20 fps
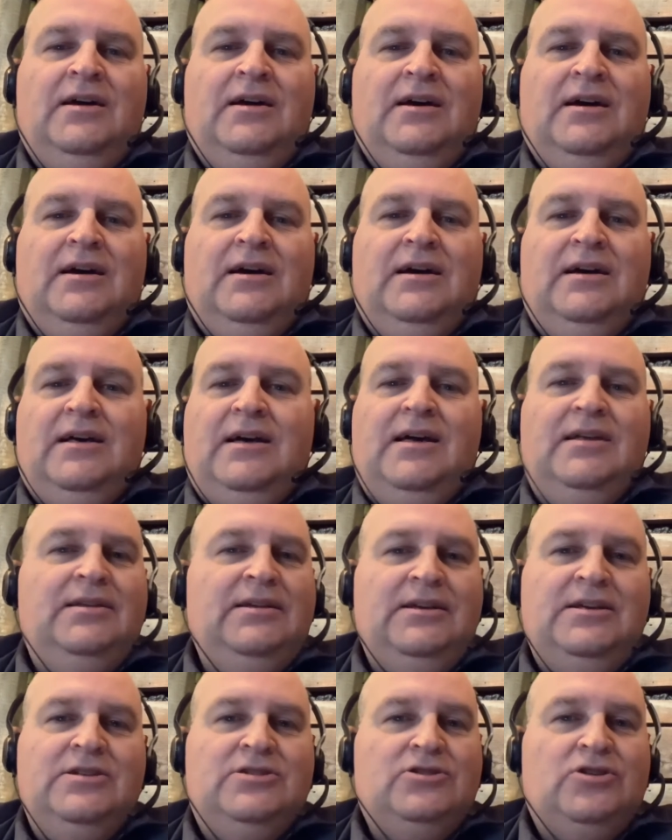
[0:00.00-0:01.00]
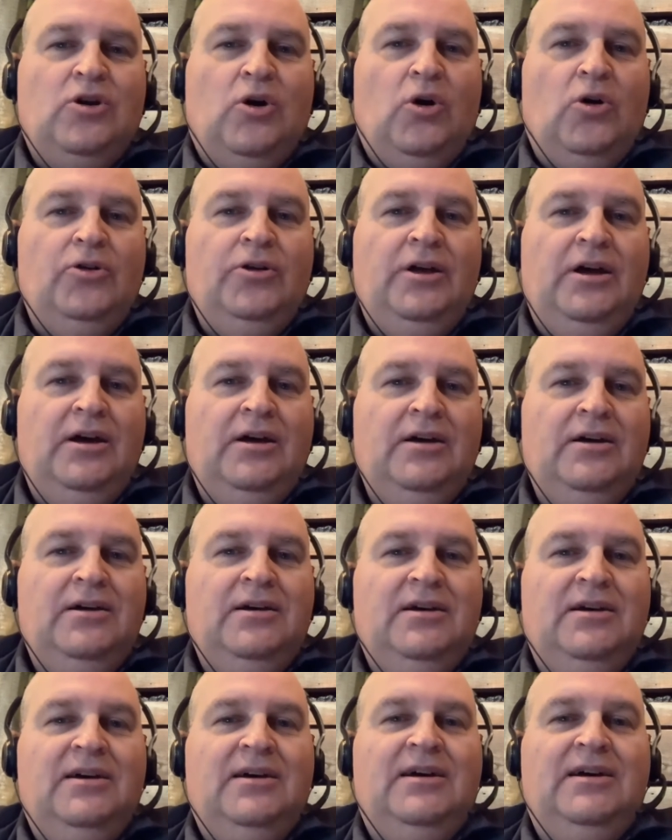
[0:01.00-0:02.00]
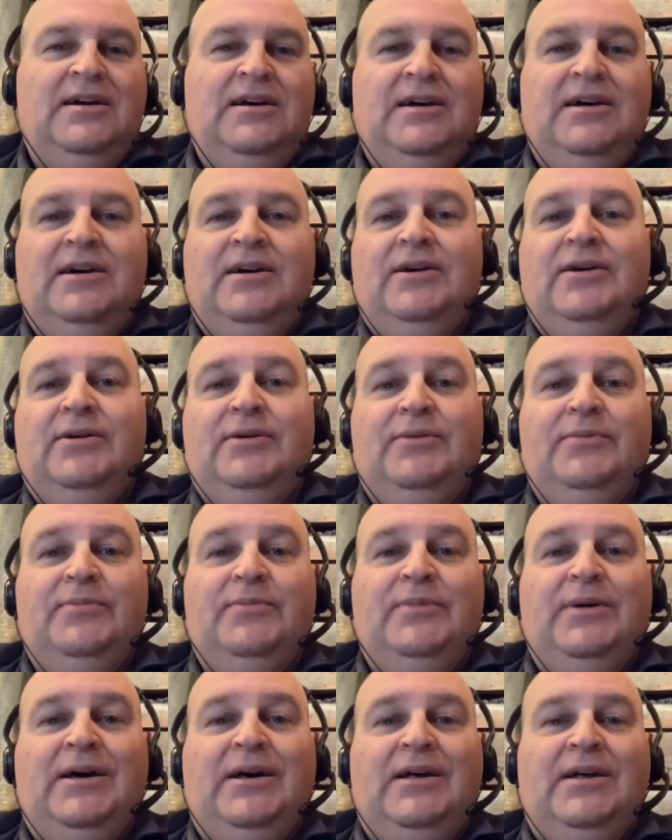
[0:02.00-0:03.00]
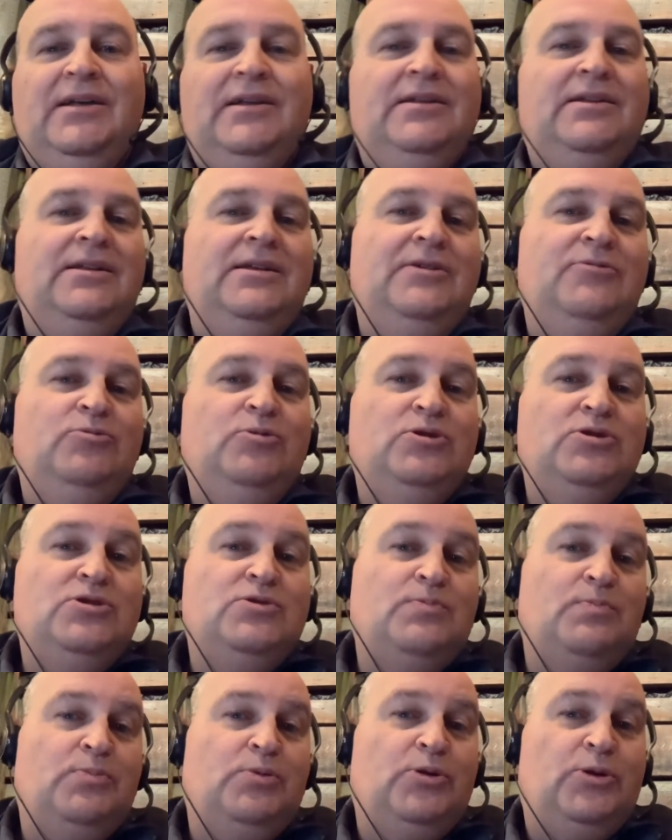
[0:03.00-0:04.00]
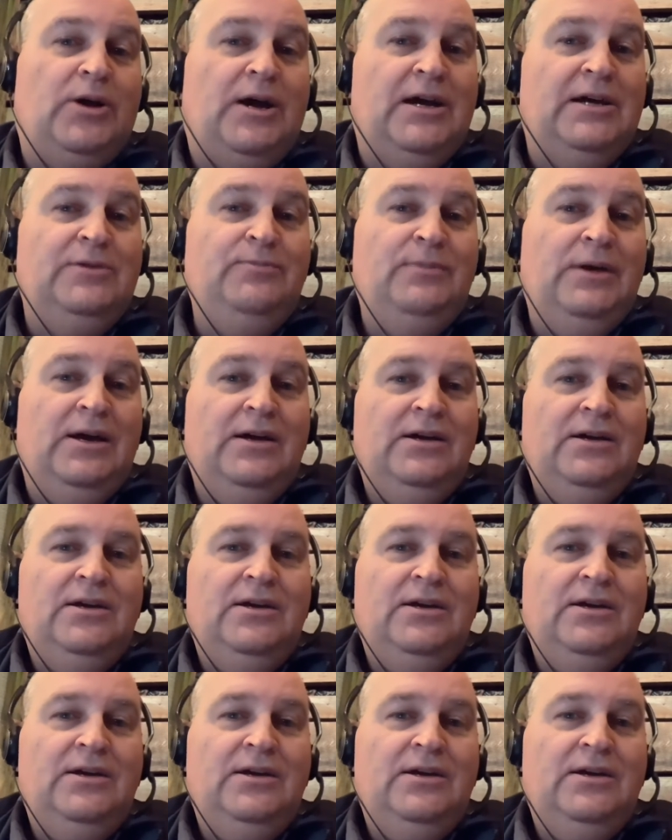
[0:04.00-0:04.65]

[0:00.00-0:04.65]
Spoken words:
I think it's gone. There was Prime.